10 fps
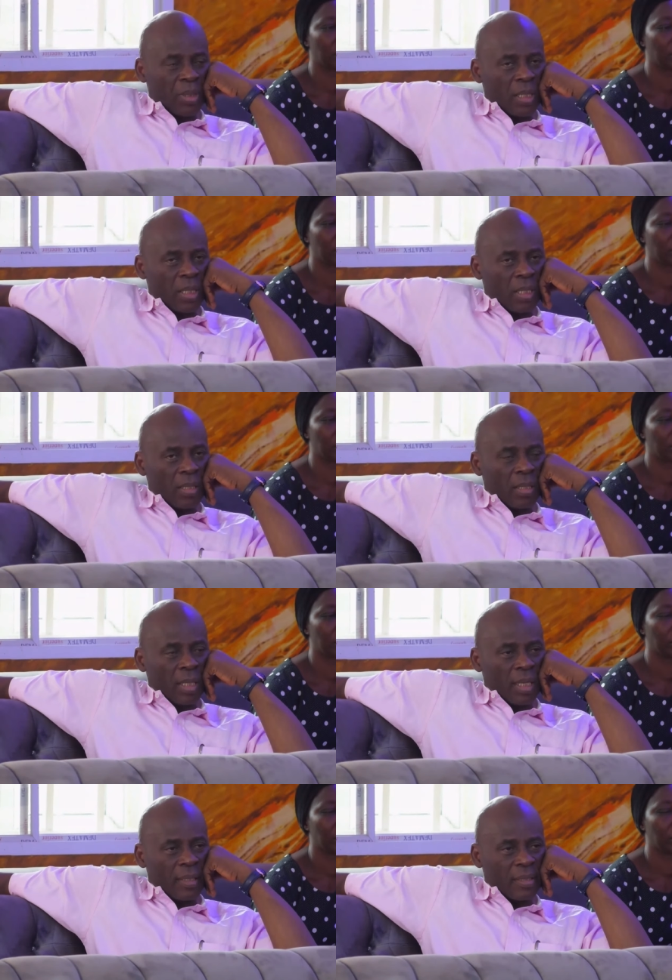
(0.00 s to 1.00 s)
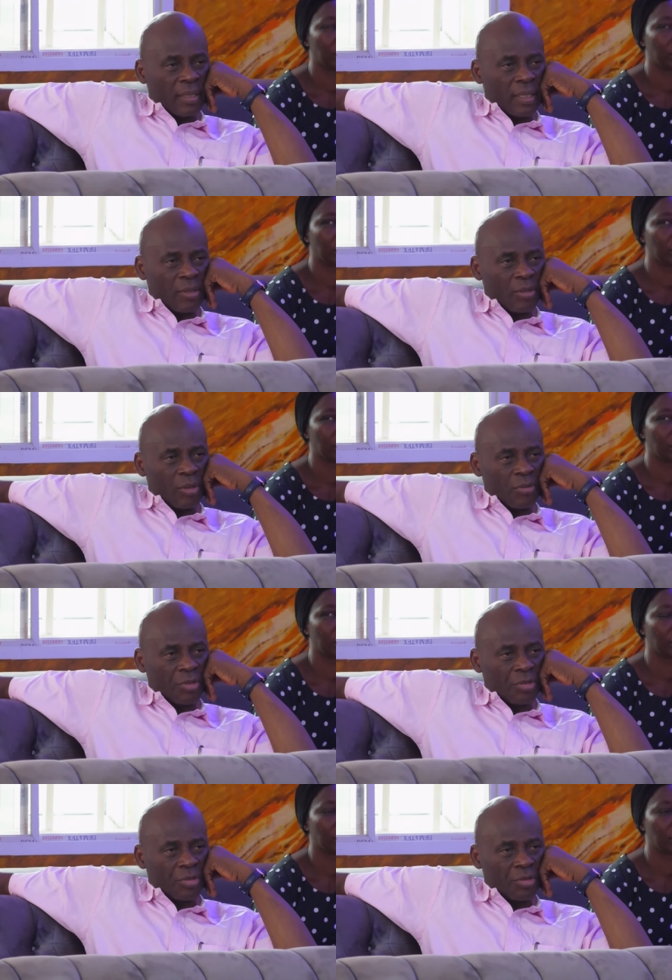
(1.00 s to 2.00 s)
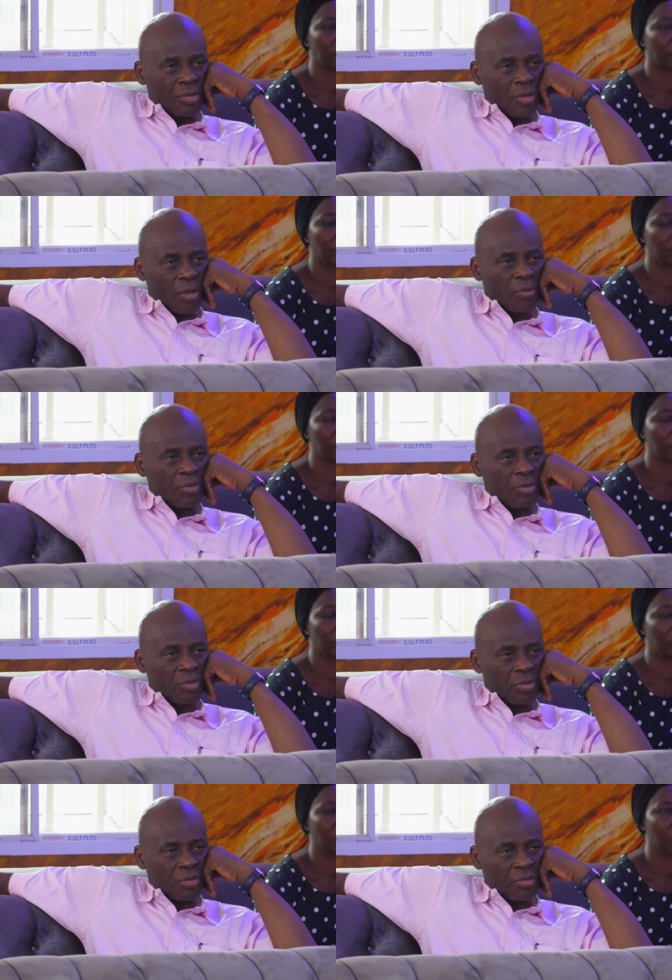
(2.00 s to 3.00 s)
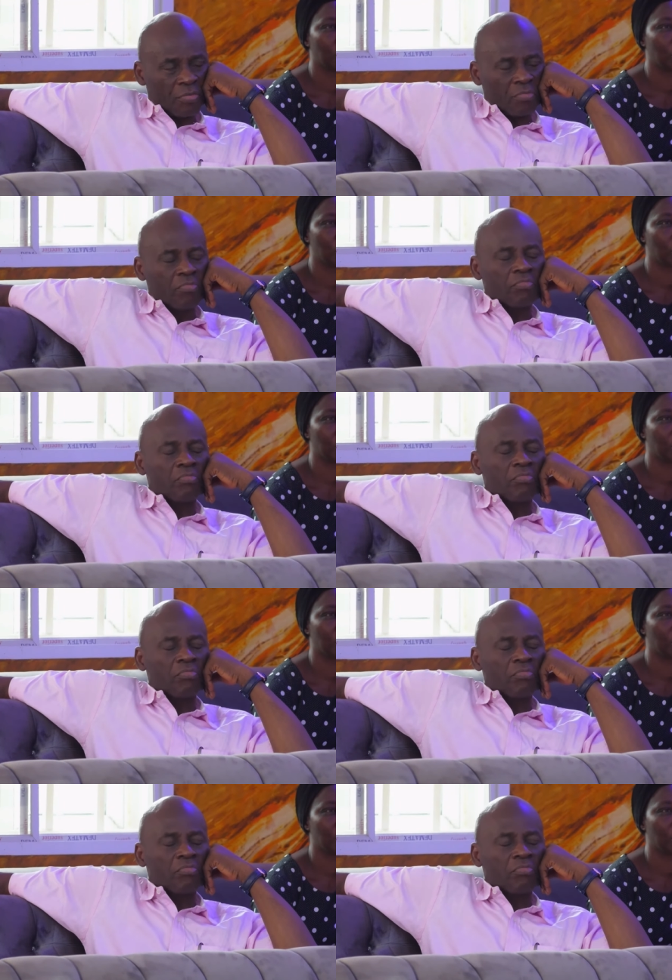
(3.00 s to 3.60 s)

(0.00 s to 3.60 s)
pillar and ground of the truth.